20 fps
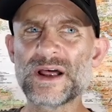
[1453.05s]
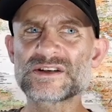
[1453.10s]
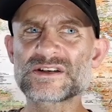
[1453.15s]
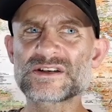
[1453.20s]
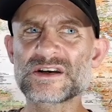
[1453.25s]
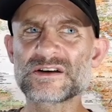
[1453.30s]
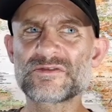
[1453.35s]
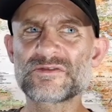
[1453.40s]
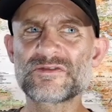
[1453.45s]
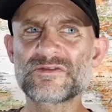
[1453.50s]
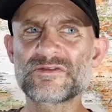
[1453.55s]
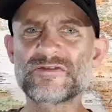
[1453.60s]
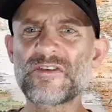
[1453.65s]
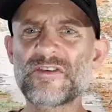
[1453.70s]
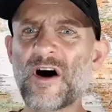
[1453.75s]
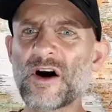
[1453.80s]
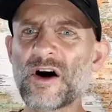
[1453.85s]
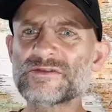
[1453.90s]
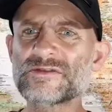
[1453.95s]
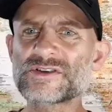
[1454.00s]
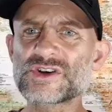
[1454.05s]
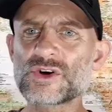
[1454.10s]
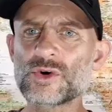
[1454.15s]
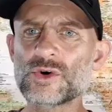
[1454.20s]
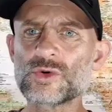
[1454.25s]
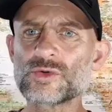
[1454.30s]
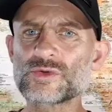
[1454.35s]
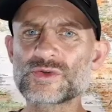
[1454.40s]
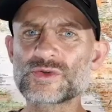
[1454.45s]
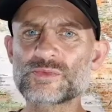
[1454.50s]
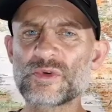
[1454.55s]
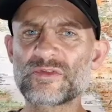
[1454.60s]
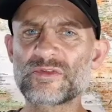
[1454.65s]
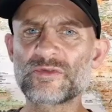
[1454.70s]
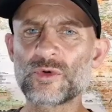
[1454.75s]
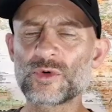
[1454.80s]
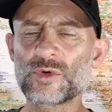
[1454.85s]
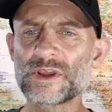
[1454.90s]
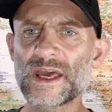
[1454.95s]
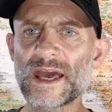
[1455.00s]
to 5 schools
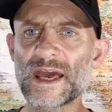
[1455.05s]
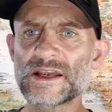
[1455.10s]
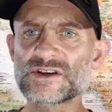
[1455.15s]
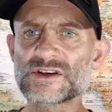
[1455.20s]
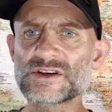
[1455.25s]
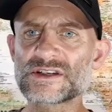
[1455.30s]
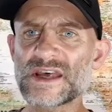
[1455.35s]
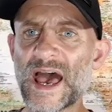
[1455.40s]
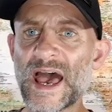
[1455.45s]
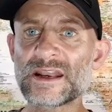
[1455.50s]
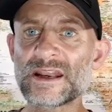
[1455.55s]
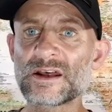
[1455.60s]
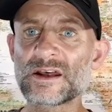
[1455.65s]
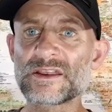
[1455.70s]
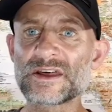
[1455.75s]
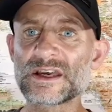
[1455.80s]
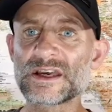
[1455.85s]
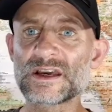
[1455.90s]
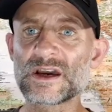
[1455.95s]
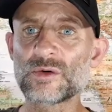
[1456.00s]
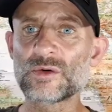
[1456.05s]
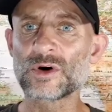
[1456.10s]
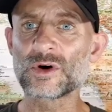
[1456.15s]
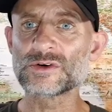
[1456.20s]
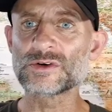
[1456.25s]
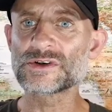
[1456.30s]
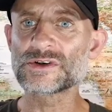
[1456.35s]
before the age of 10, I think it was.